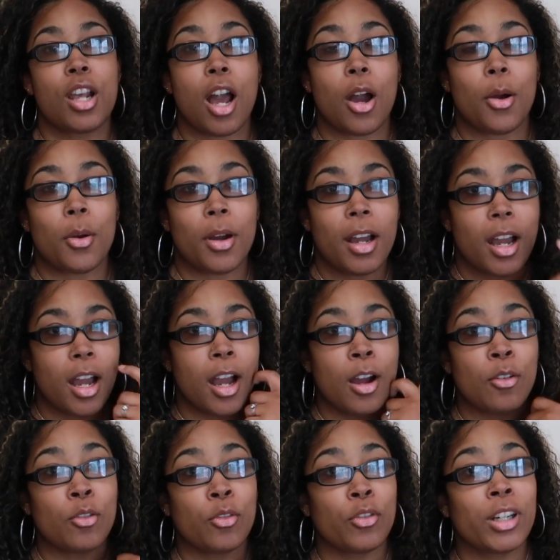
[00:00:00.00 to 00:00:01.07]
So
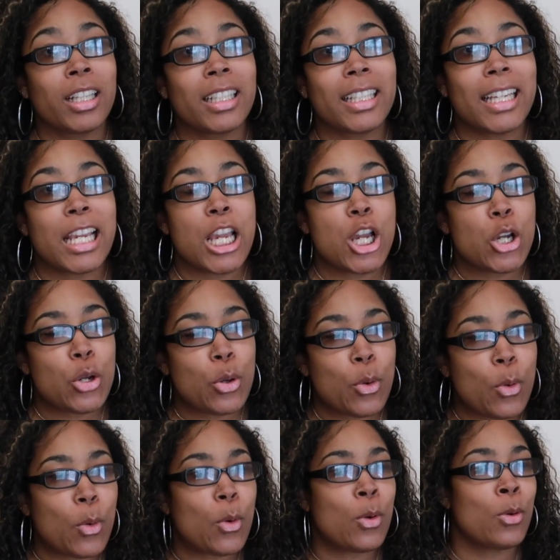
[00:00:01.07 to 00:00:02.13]
a really
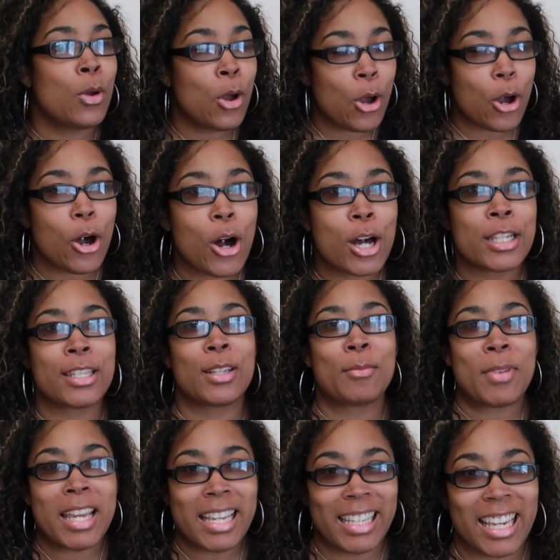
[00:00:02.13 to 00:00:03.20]
cool,
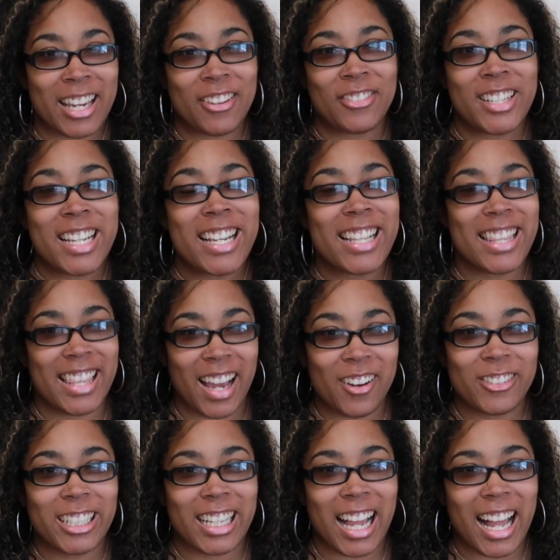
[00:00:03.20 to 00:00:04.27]
awesome gift
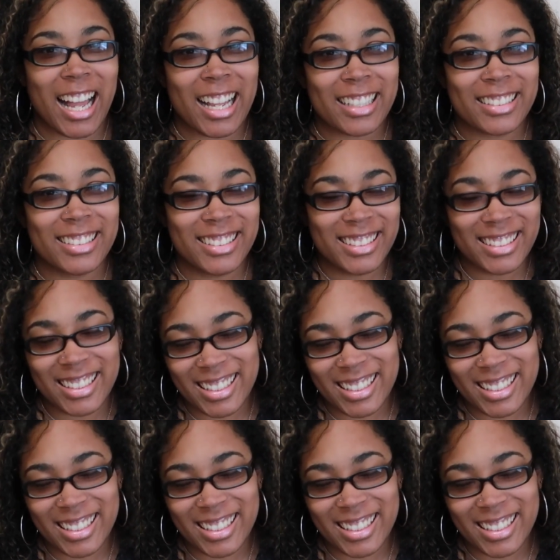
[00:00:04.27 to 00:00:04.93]
that we got,